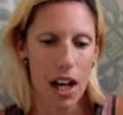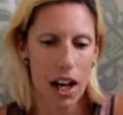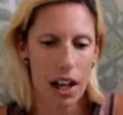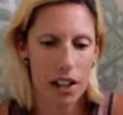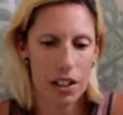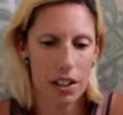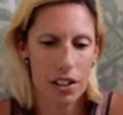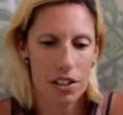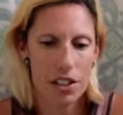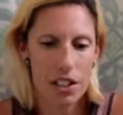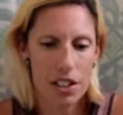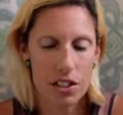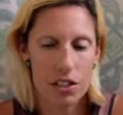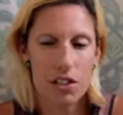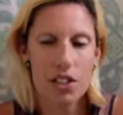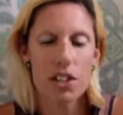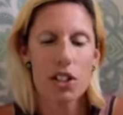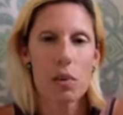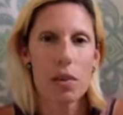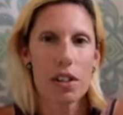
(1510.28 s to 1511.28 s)
there's still
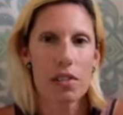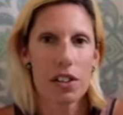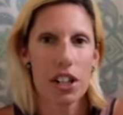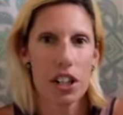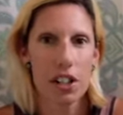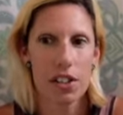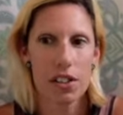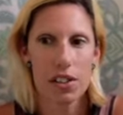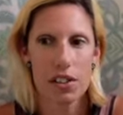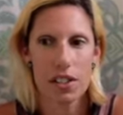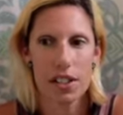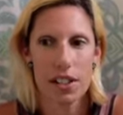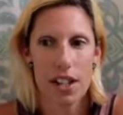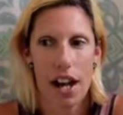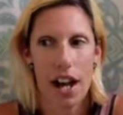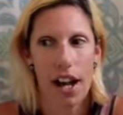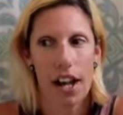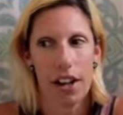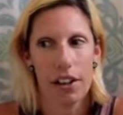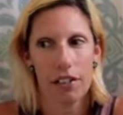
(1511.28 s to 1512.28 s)
so many videos
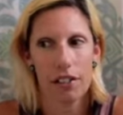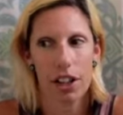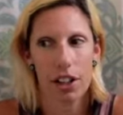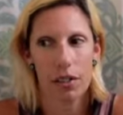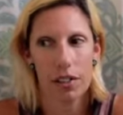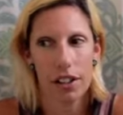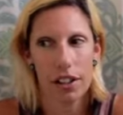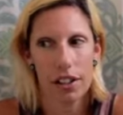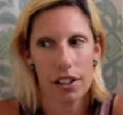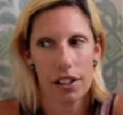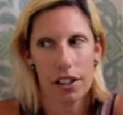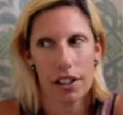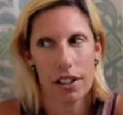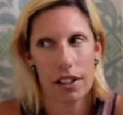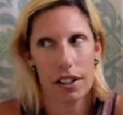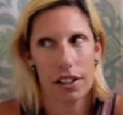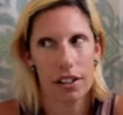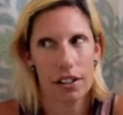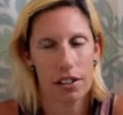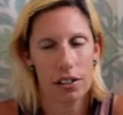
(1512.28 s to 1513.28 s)
that I have come in
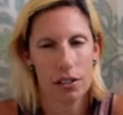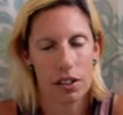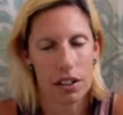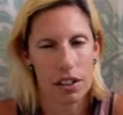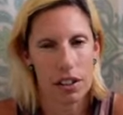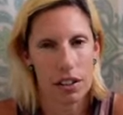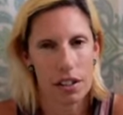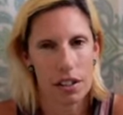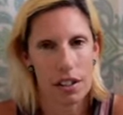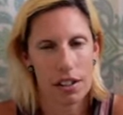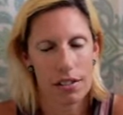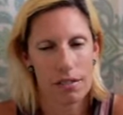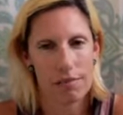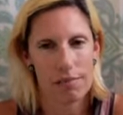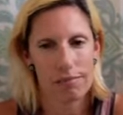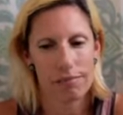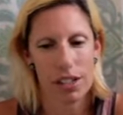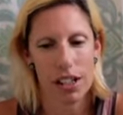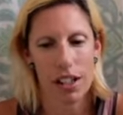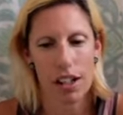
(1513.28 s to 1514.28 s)
and in the works,
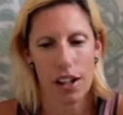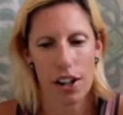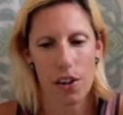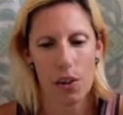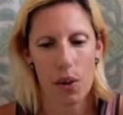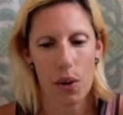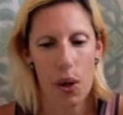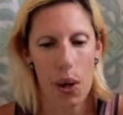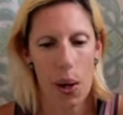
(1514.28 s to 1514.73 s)
you know.